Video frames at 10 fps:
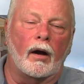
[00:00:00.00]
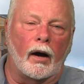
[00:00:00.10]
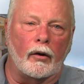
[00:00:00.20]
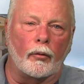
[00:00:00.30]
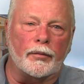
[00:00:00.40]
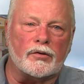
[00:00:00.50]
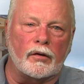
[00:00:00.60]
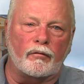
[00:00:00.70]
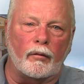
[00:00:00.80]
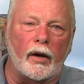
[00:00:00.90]
I hope this
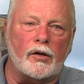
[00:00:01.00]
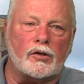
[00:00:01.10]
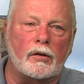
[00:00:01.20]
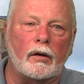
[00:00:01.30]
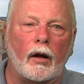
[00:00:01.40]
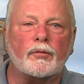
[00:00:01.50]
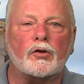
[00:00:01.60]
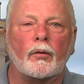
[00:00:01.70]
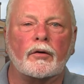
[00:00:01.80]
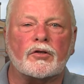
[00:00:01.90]
information helps
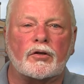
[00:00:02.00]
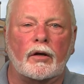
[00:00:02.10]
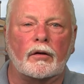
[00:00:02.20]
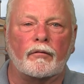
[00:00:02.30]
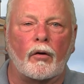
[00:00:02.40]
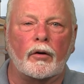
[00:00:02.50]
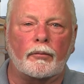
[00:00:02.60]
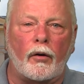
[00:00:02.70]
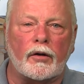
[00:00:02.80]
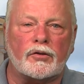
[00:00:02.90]
you understand the voting
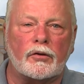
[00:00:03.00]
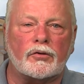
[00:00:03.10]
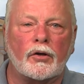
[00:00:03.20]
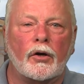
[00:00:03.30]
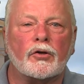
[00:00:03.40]
process,